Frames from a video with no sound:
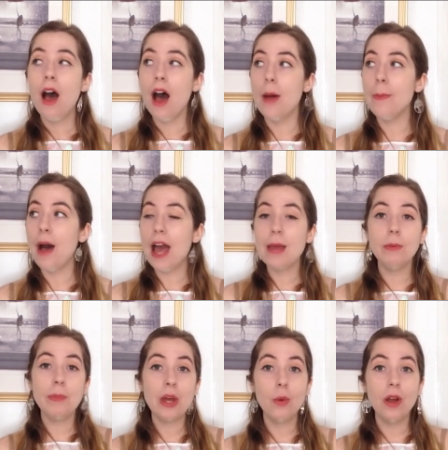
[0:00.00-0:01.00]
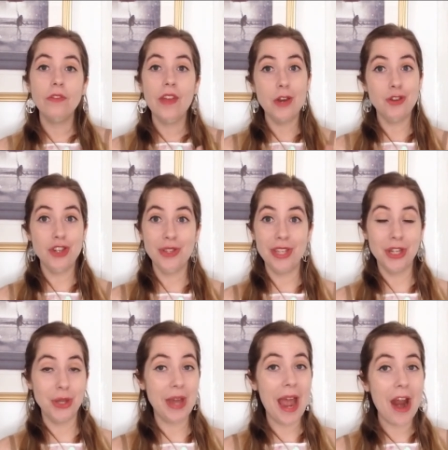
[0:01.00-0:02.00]
I'm a big one for introducing
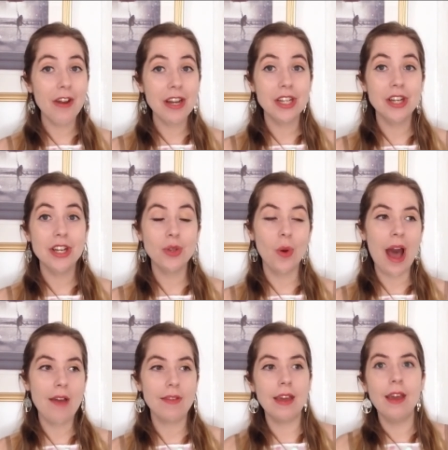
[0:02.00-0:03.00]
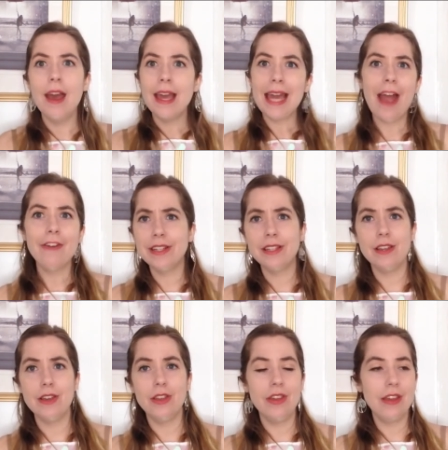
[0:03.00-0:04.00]
new characters or having characters
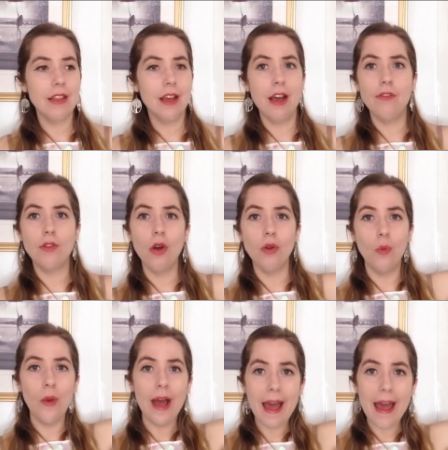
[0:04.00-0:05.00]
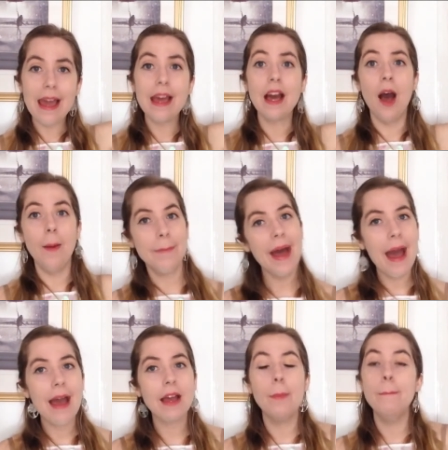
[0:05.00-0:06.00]
that you think that have gone away, come
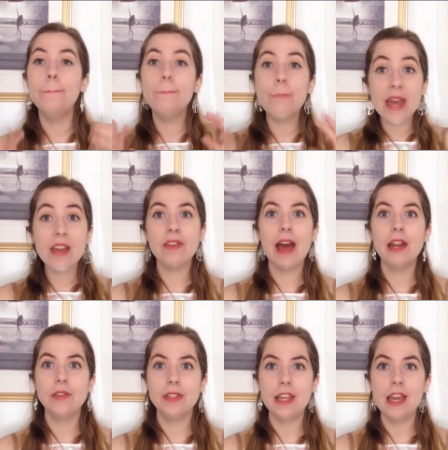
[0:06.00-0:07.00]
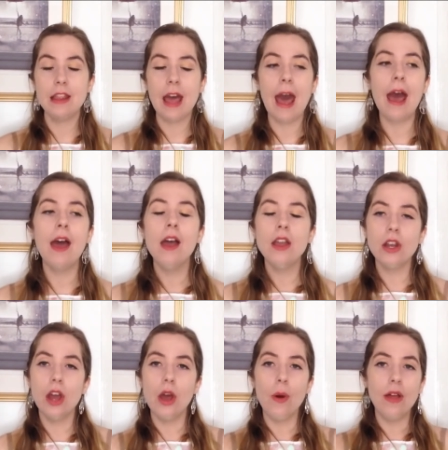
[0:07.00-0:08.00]
back. Big fan of seeing that, you
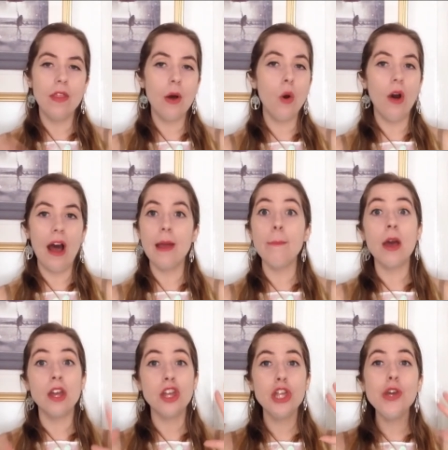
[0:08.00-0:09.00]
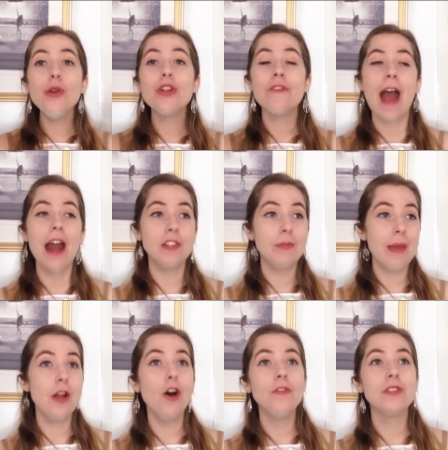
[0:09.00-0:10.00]
know, and I'm a huge fan of
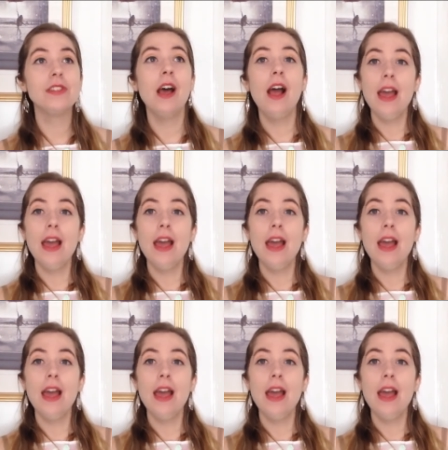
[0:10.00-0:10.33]
spin-offs.